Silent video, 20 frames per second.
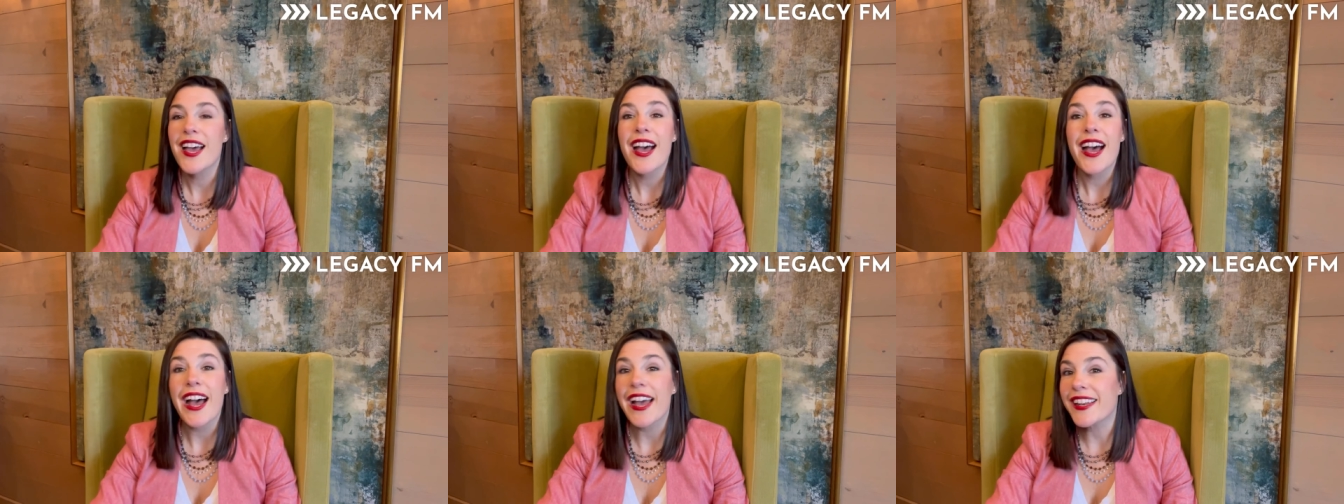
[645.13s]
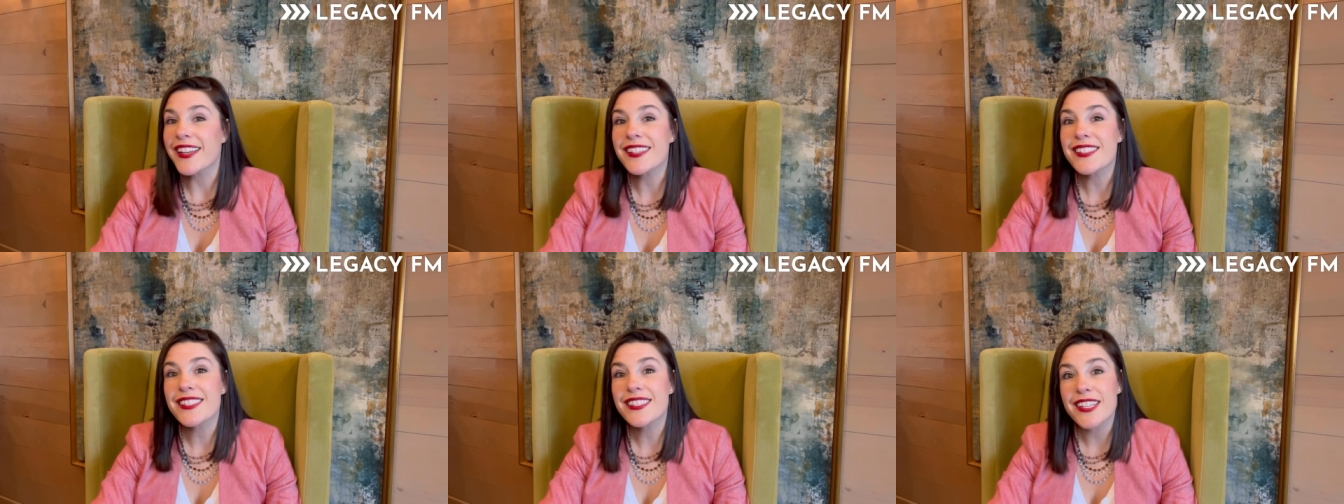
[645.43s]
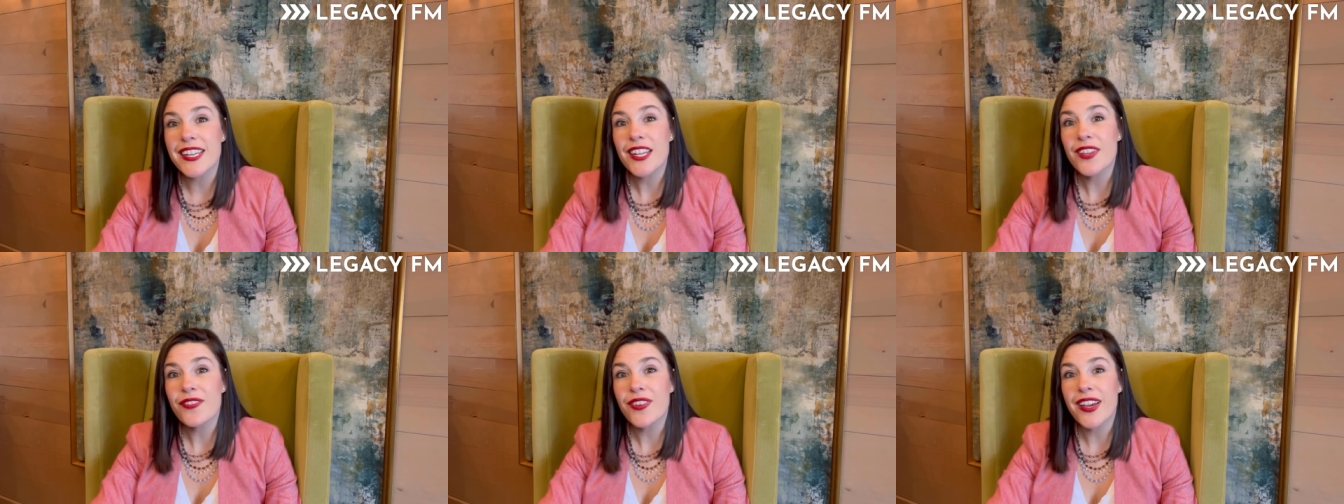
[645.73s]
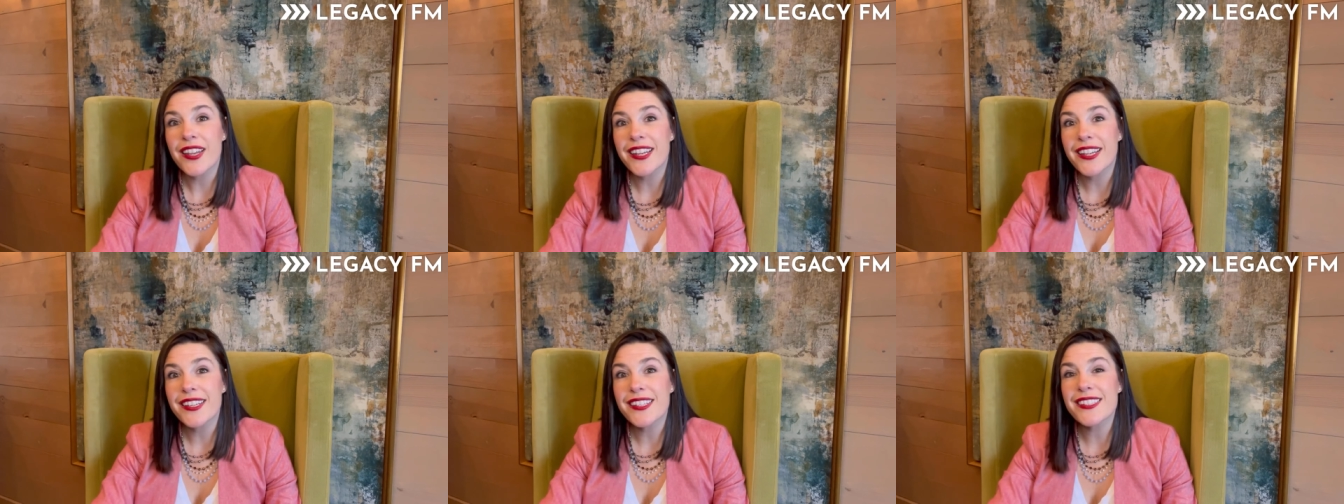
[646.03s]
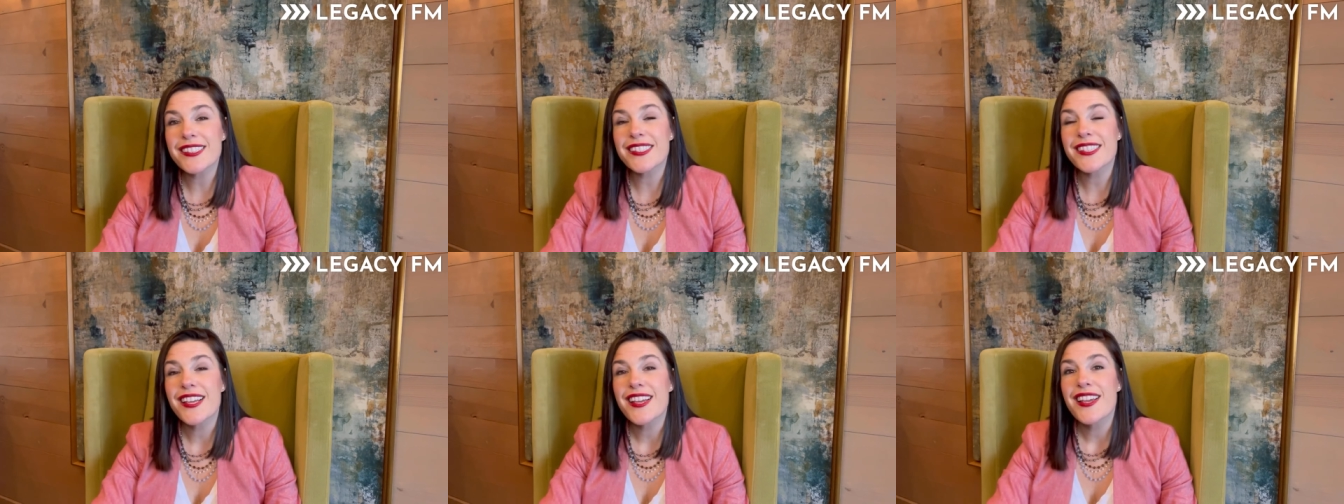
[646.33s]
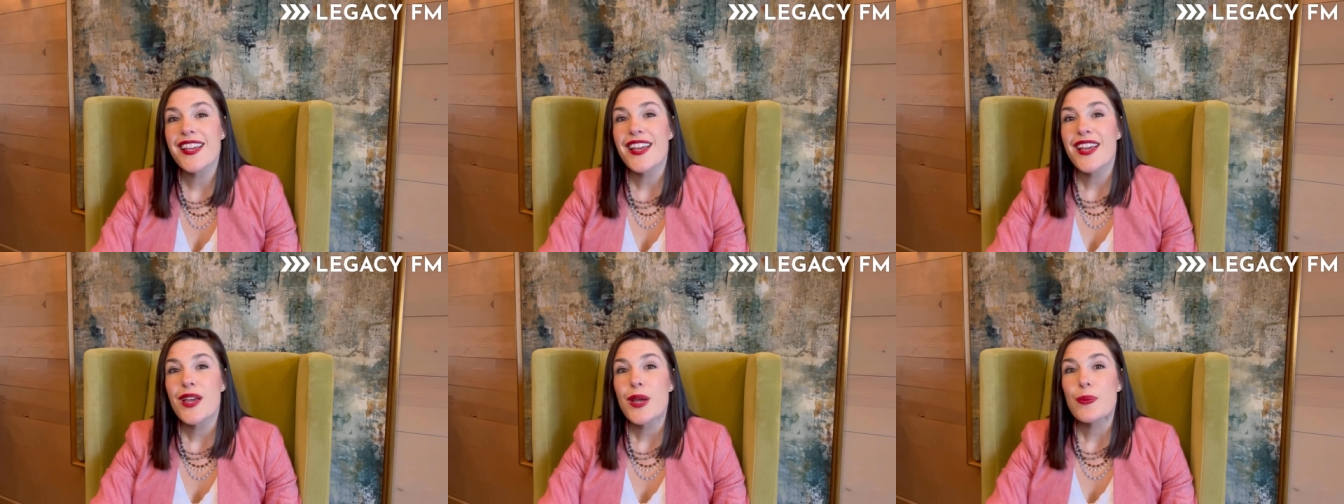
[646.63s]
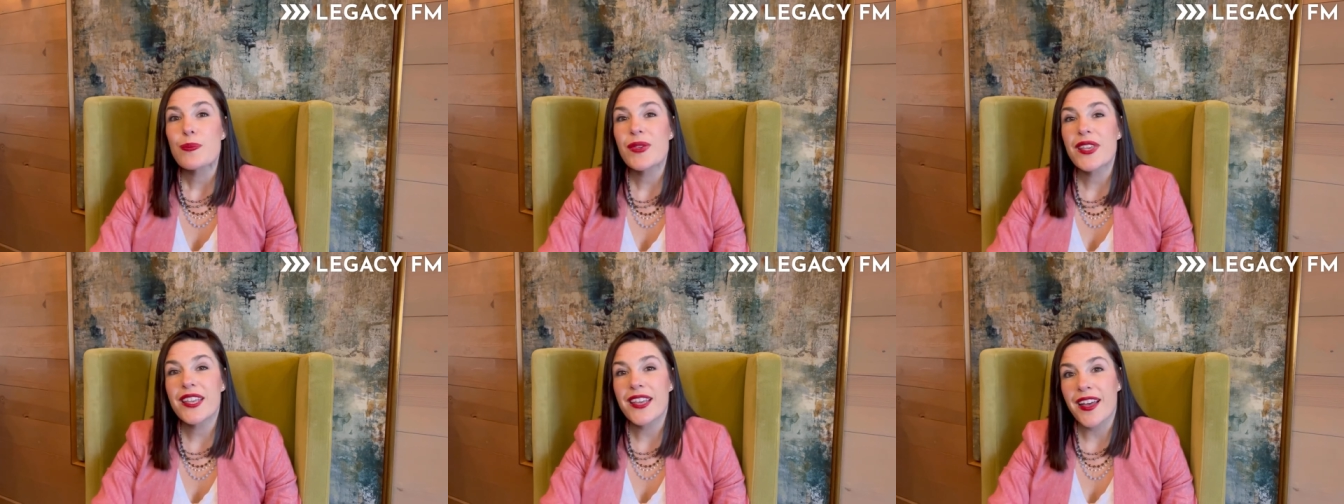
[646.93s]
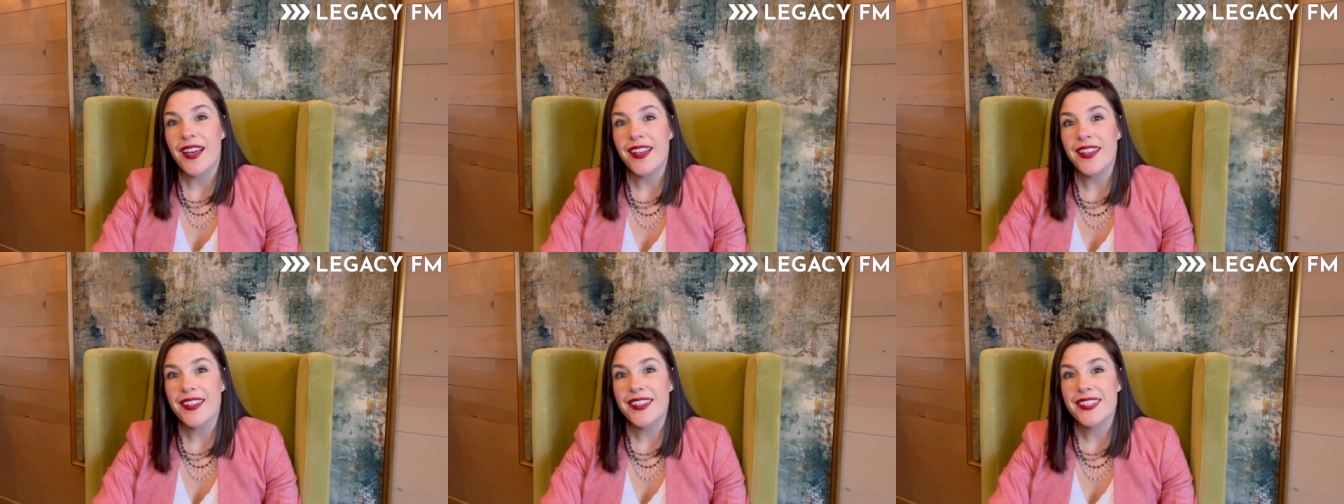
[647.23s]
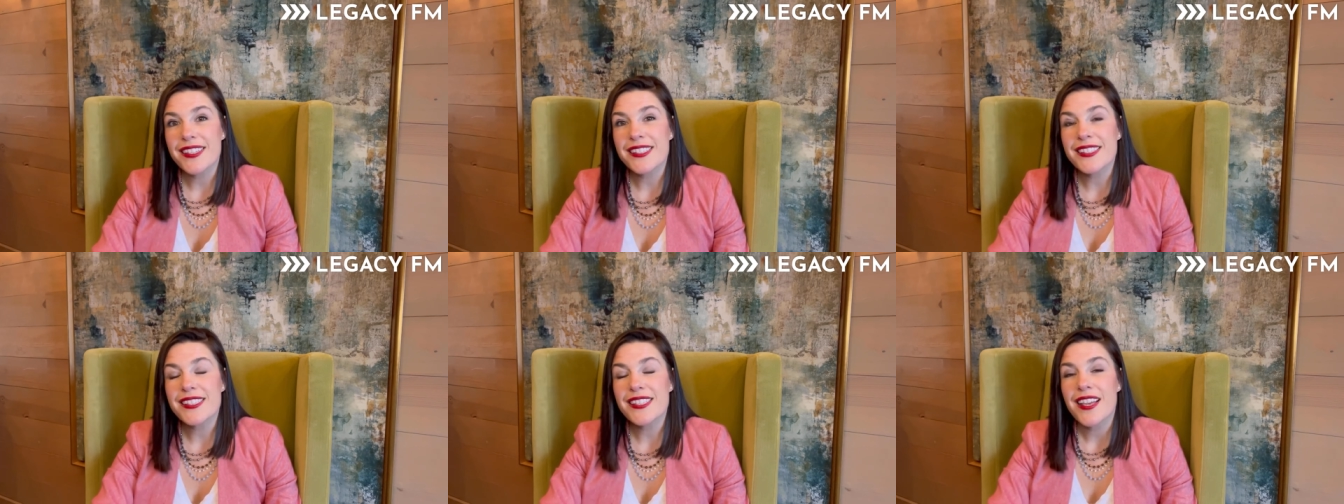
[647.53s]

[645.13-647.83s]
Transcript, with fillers: I didn't study finance because